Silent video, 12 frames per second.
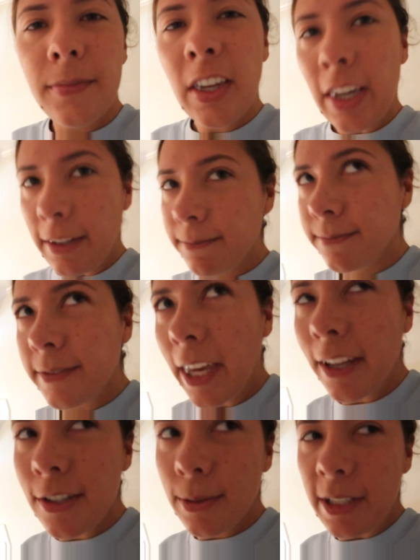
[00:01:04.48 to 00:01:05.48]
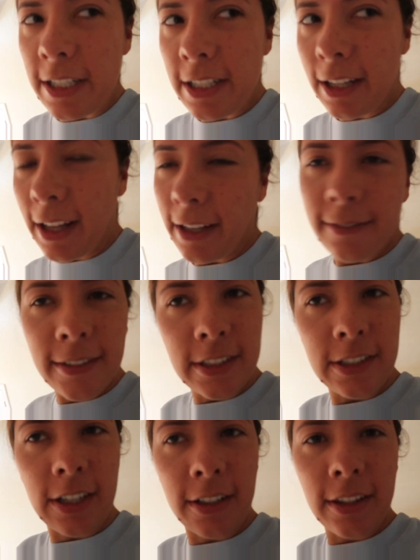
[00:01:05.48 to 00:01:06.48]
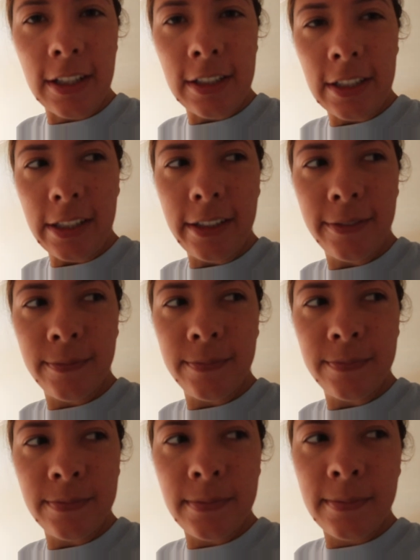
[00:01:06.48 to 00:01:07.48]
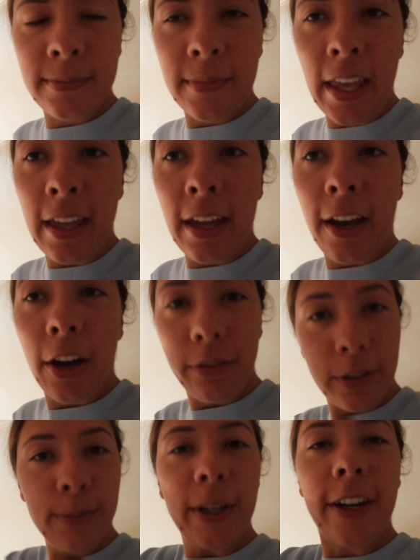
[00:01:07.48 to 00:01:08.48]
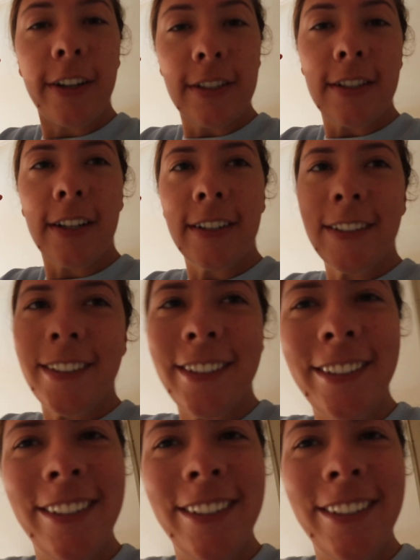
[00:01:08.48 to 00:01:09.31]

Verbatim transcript: Okay, I just wanted to say that and start this. Hopefully my car starts.